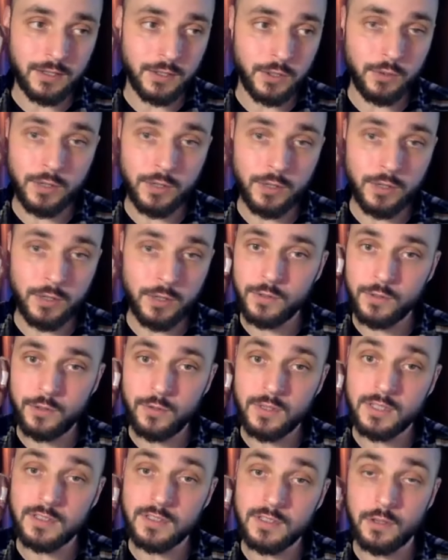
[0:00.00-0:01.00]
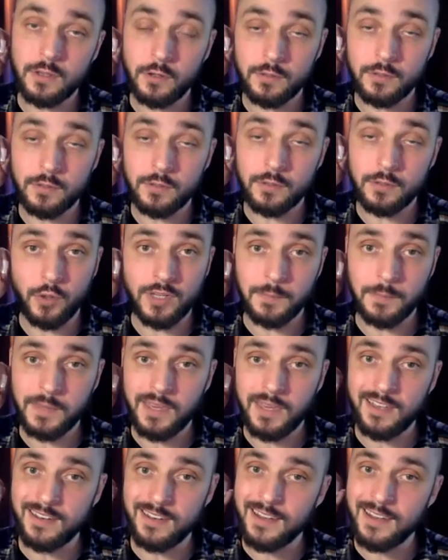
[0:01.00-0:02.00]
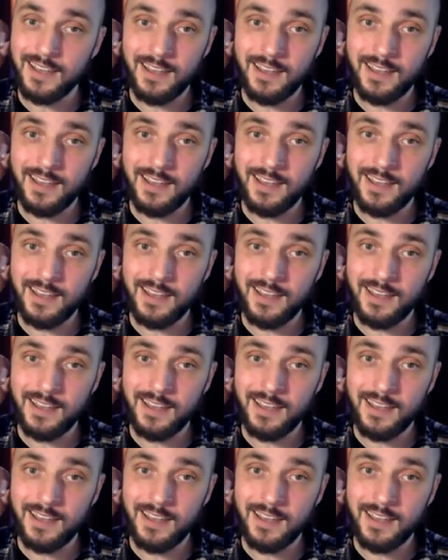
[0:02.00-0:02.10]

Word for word: you go to consult Mogyapchen,